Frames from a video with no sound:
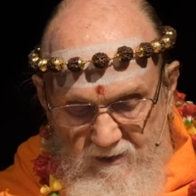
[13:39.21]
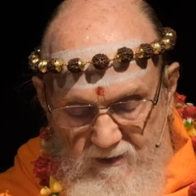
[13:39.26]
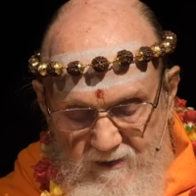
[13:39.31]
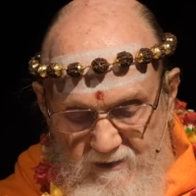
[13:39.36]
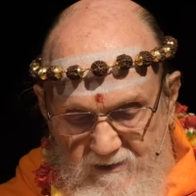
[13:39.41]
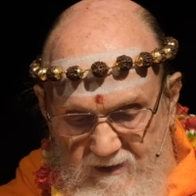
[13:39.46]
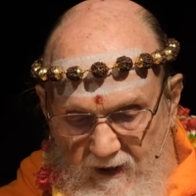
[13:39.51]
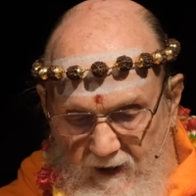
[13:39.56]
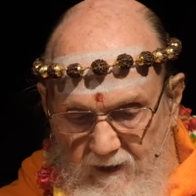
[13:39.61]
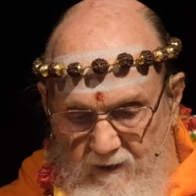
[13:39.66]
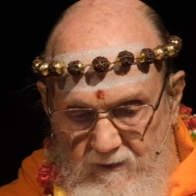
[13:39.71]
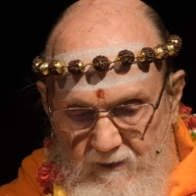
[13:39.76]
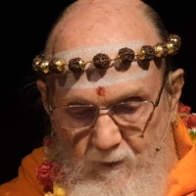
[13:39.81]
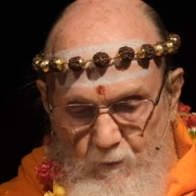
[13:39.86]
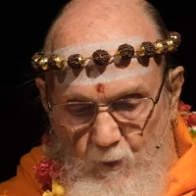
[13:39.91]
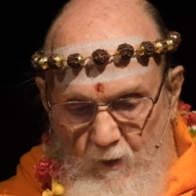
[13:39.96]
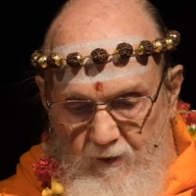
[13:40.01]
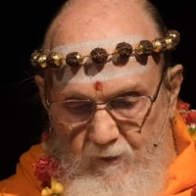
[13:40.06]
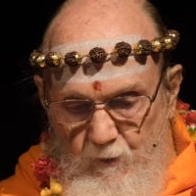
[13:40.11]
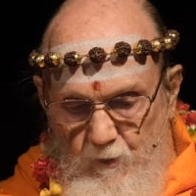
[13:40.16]
exactly
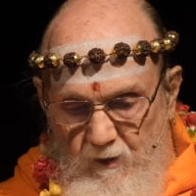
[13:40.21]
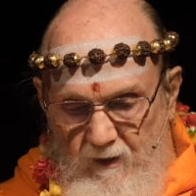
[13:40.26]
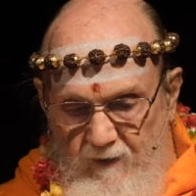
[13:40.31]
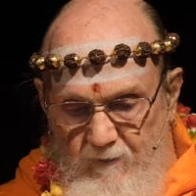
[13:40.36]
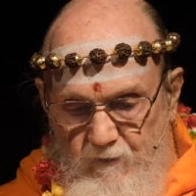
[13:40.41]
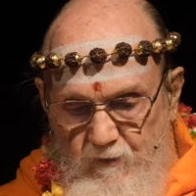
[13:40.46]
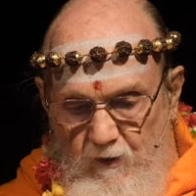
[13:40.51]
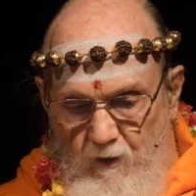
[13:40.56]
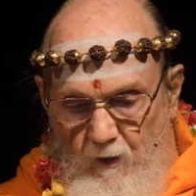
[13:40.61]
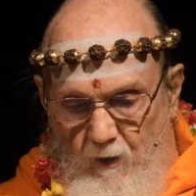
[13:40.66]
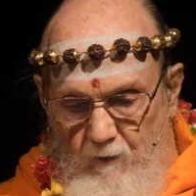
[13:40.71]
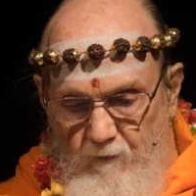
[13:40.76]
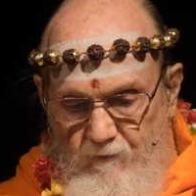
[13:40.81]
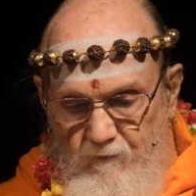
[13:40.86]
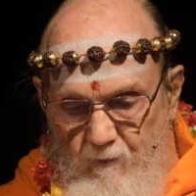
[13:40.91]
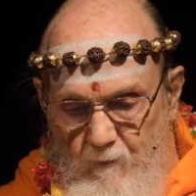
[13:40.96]
where you left off.